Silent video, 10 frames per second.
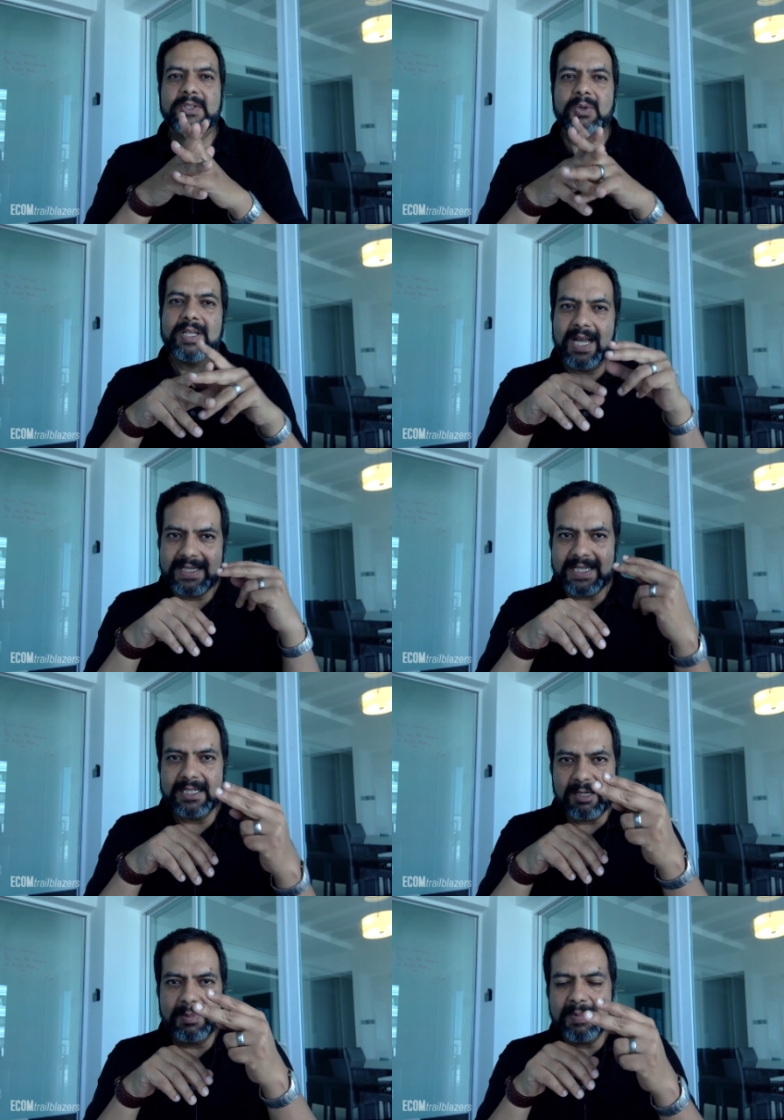again,
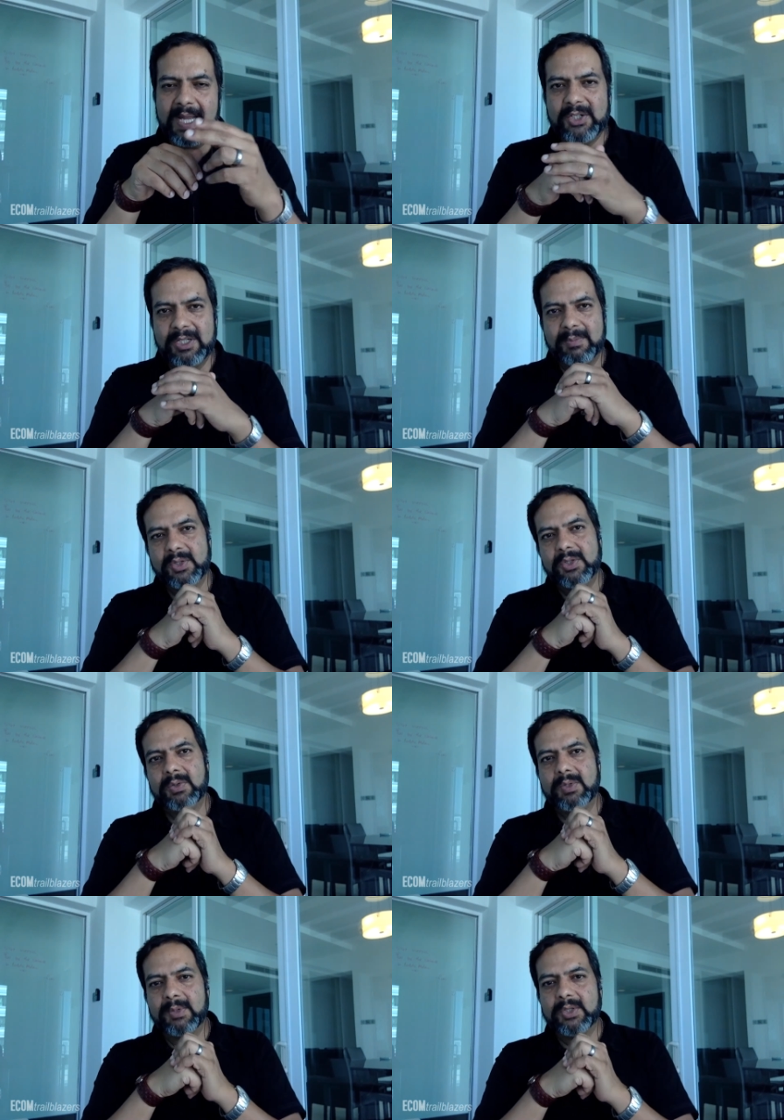coming back to number
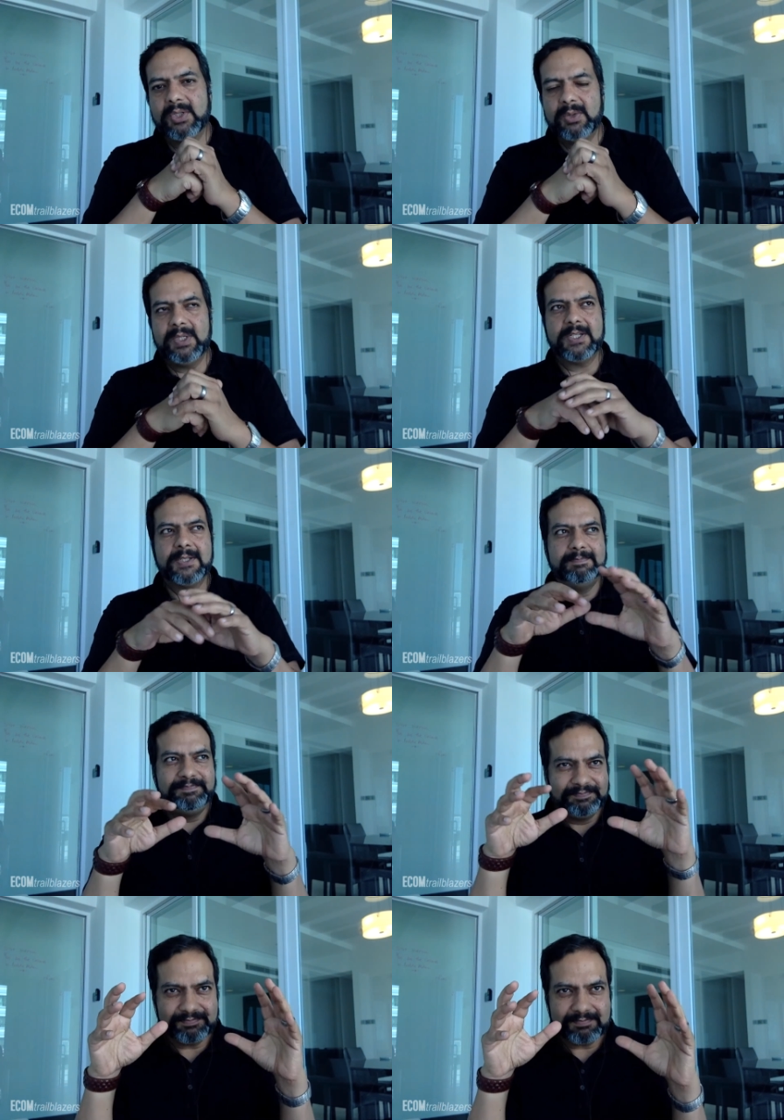2. Number 2 is
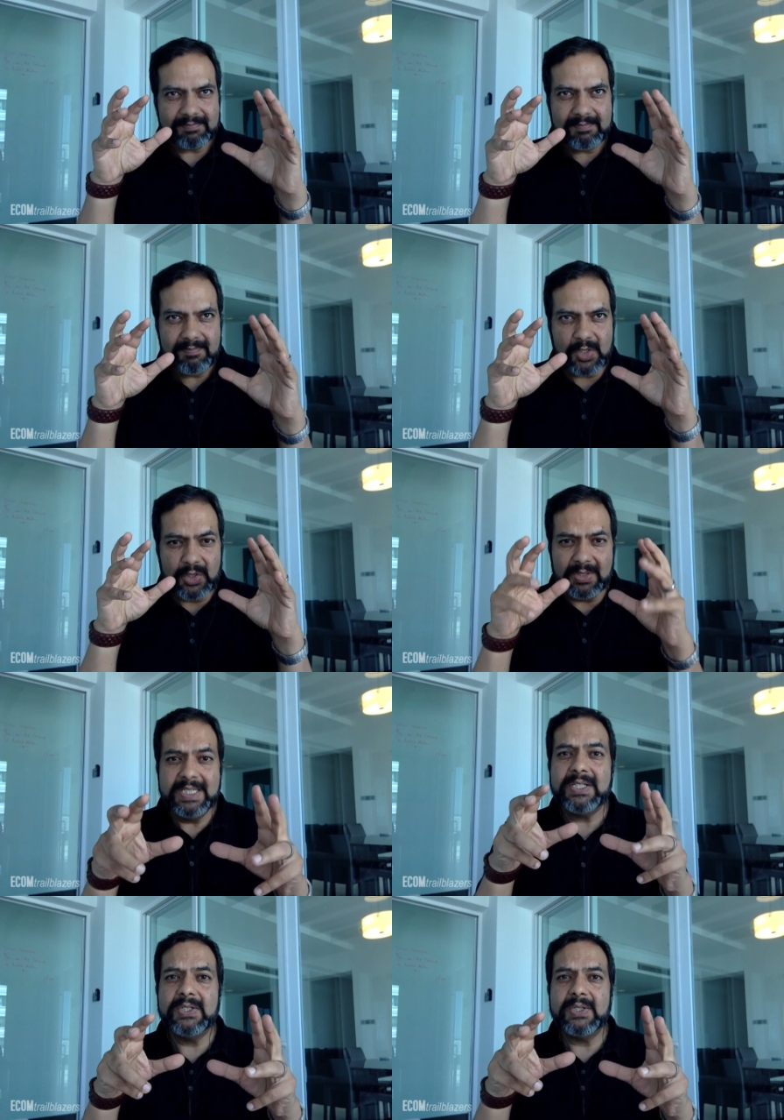you
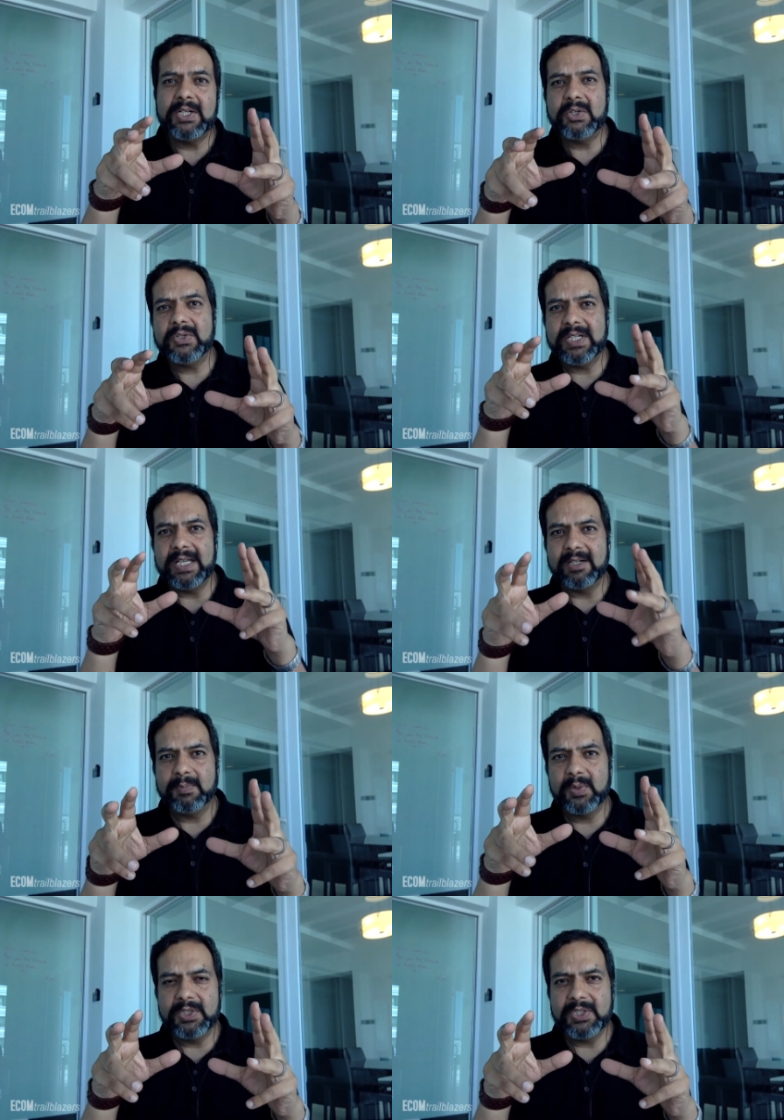need to understand and
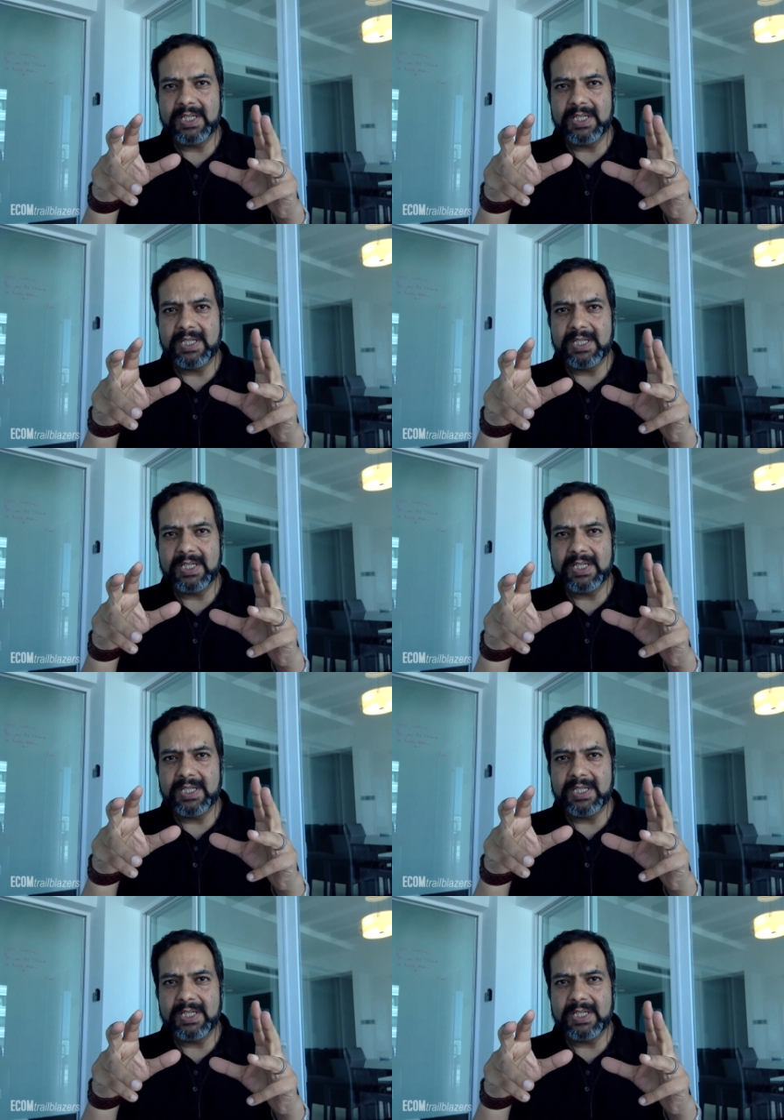appreciate,